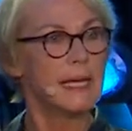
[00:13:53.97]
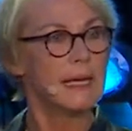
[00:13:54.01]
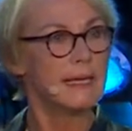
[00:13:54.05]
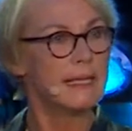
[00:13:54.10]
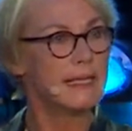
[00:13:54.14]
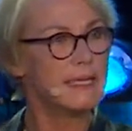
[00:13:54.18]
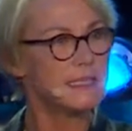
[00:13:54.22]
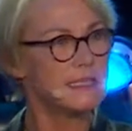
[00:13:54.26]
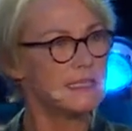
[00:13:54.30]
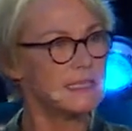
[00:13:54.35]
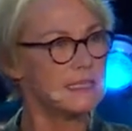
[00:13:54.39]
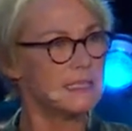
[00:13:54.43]

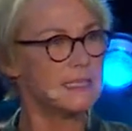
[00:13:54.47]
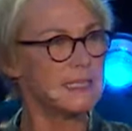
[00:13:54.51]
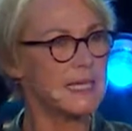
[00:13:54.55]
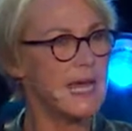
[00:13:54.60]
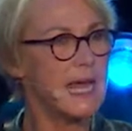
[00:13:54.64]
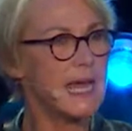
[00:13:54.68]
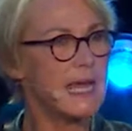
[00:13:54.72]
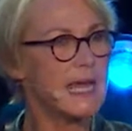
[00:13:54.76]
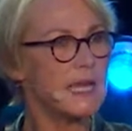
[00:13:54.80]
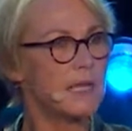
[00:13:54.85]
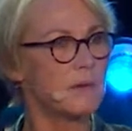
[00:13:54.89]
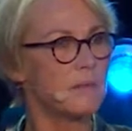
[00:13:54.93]
This
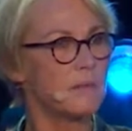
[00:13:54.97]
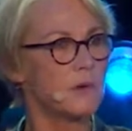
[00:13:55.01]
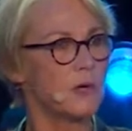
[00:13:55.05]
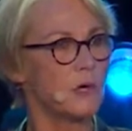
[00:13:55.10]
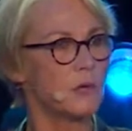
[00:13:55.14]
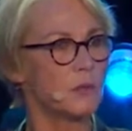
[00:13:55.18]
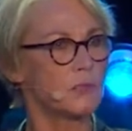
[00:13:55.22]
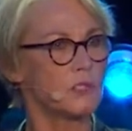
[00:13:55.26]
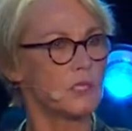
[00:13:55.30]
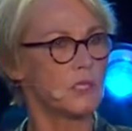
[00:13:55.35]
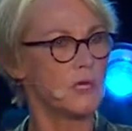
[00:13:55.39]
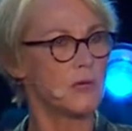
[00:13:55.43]
sailing
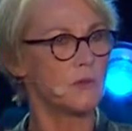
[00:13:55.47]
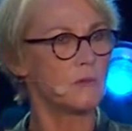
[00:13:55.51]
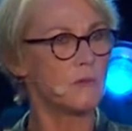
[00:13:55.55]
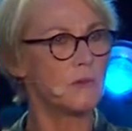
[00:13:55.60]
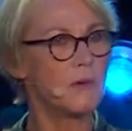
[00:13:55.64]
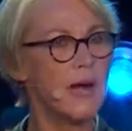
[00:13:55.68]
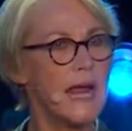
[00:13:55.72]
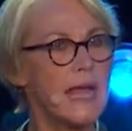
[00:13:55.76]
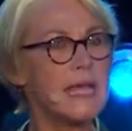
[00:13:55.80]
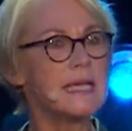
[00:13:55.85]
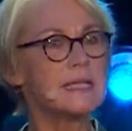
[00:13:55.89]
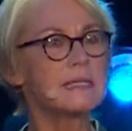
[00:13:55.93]
boat
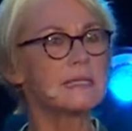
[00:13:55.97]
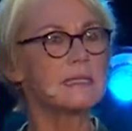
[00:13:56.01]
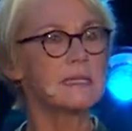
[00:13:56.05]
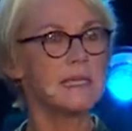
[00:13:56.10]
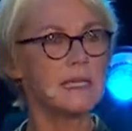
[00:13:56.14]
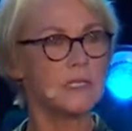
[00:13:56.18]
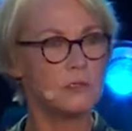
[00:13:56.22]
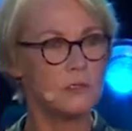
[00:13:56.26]
racing